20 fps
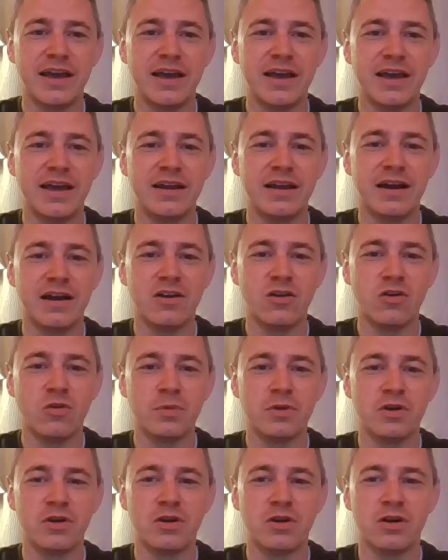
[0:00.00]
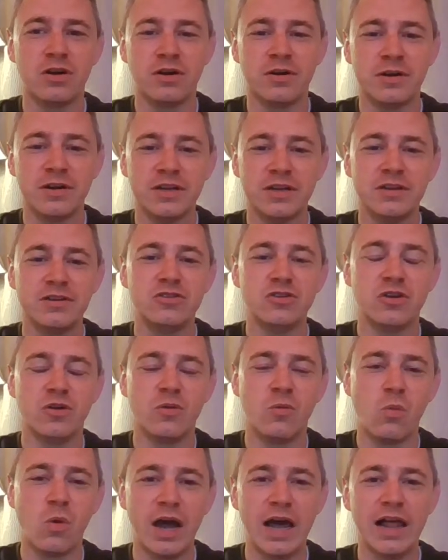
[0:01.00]
and I hope you're
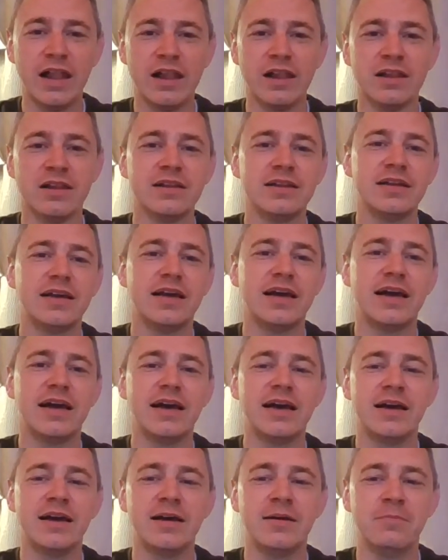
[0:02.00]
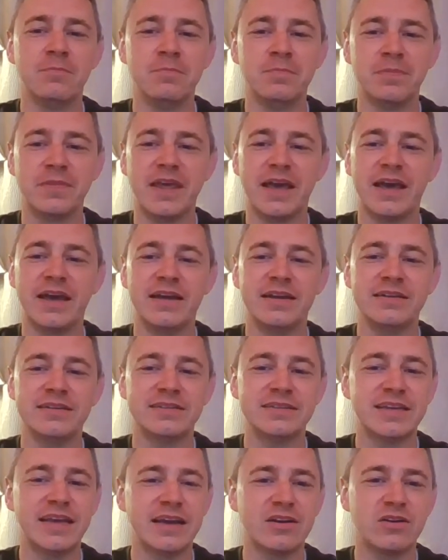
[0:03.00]
doing well, and
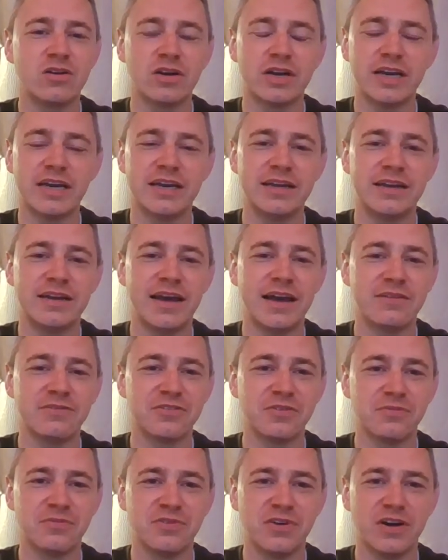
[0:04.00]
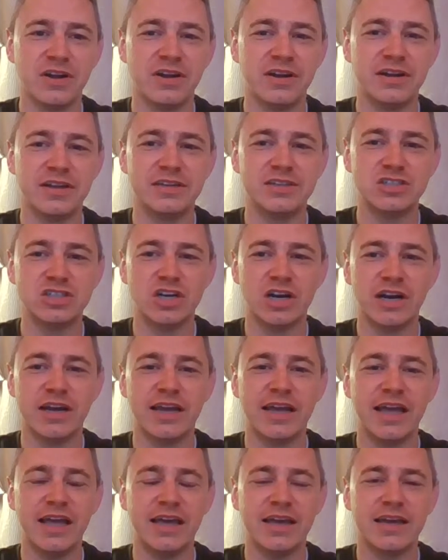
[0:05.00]
get cooking, have some fun,
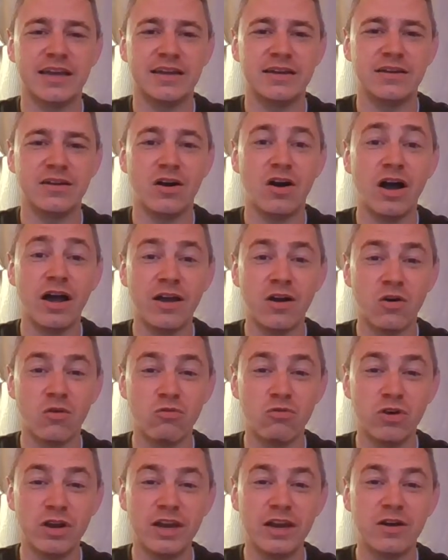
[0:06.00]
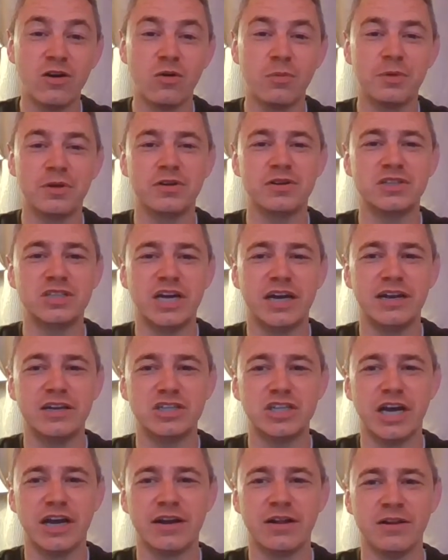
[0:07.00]
enjoy. And I really hope you enjoyed the
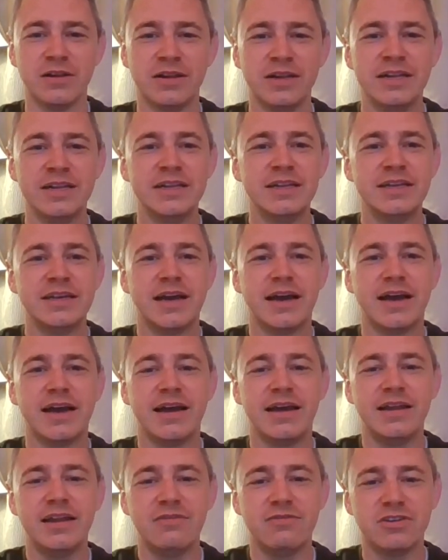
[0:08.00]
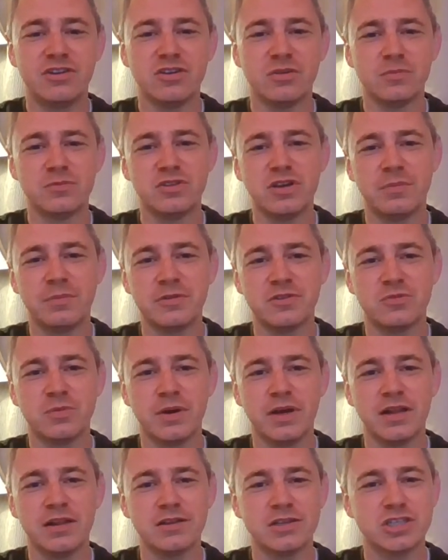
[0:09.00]
channel. Leave a thumbs up as
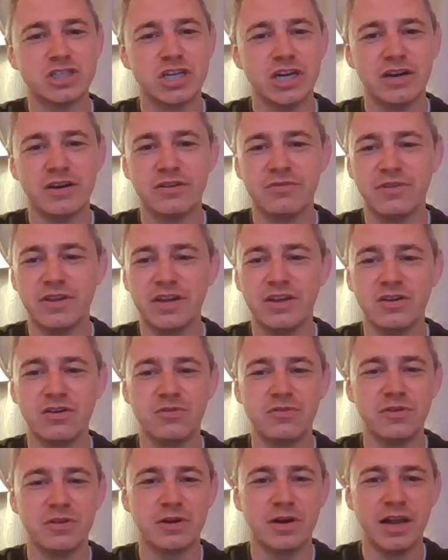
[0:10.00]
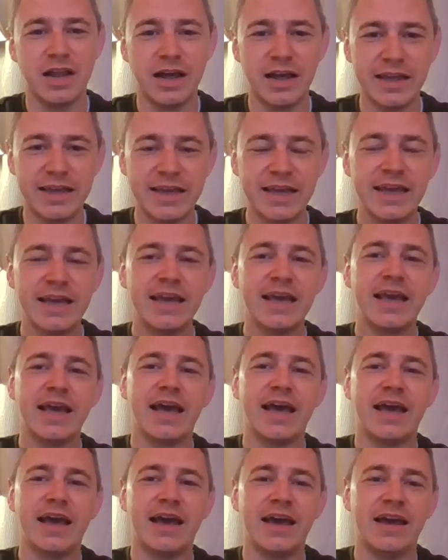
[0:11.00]
well, share the video if you'd like.
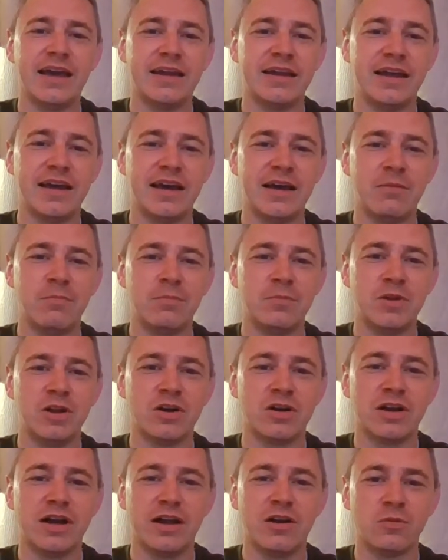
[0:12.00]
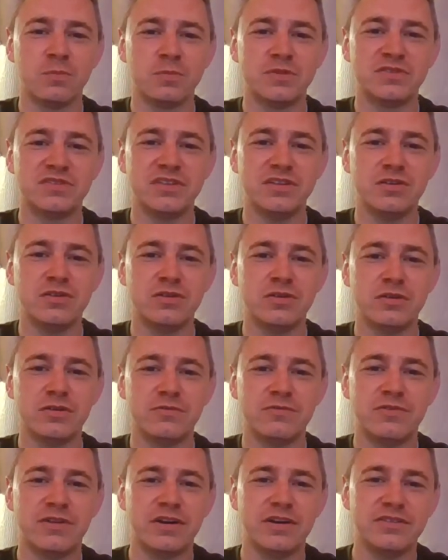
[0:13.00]
And look, I hope to see you
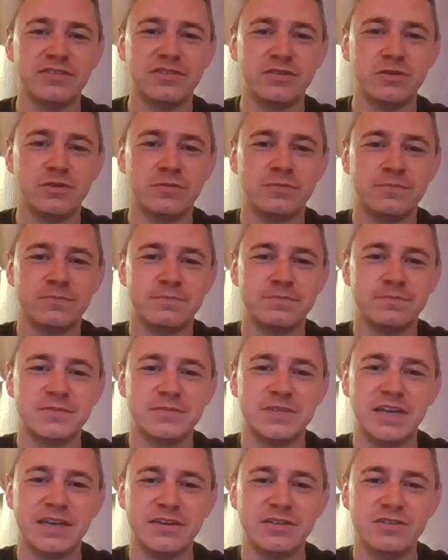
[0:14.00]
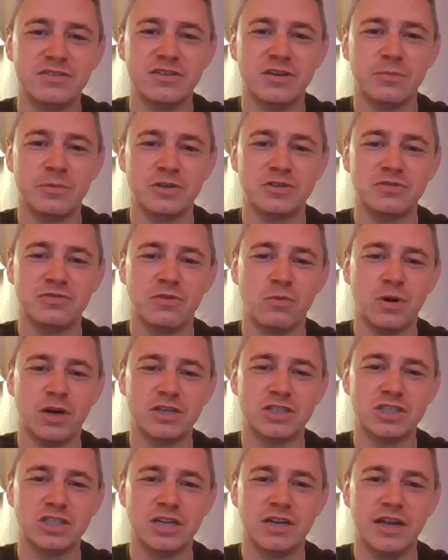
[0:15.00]
very soon. Thank you so much for
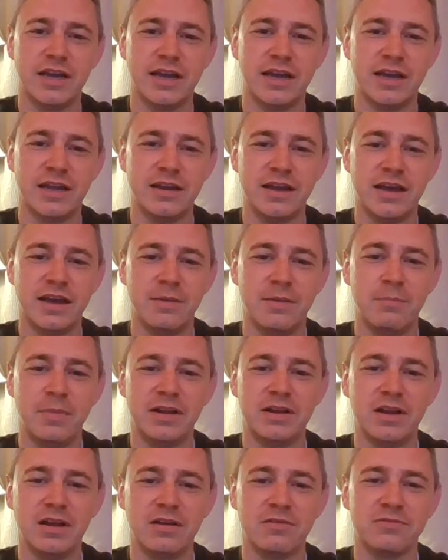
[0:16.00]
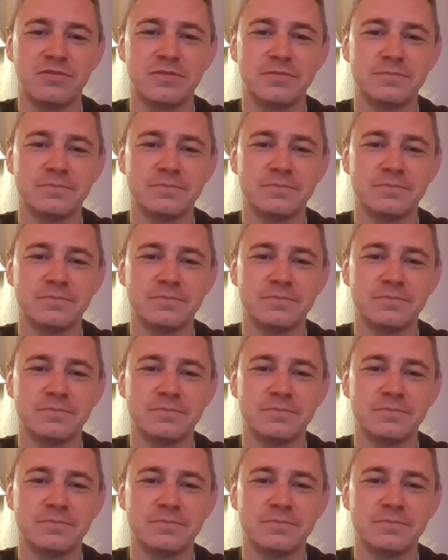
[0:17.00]
watching, and big love.